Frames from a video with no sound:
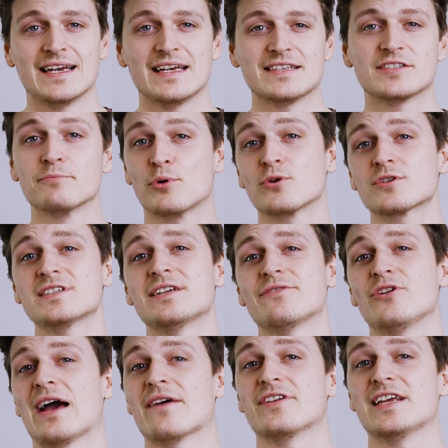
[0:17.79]
It's important if
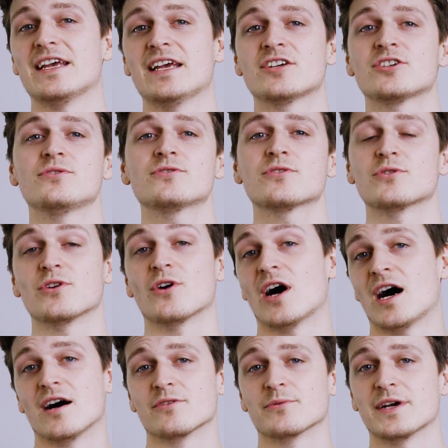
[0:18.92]
you have any issues or your
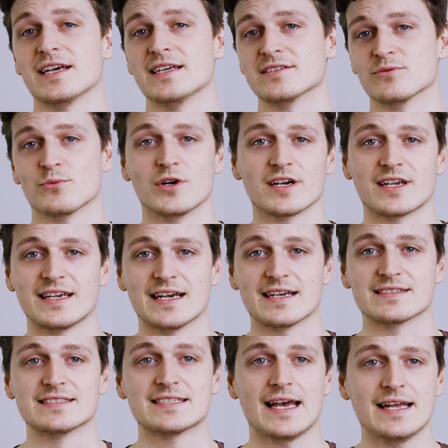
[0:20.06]
hardware isn't working
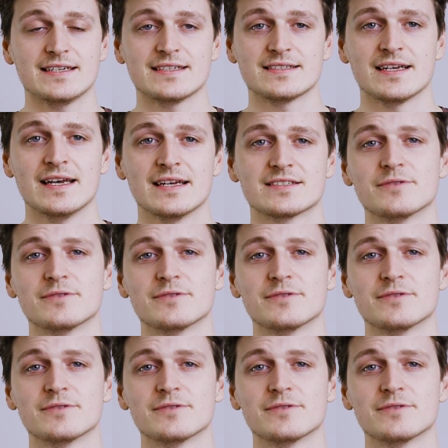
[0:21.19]
as intended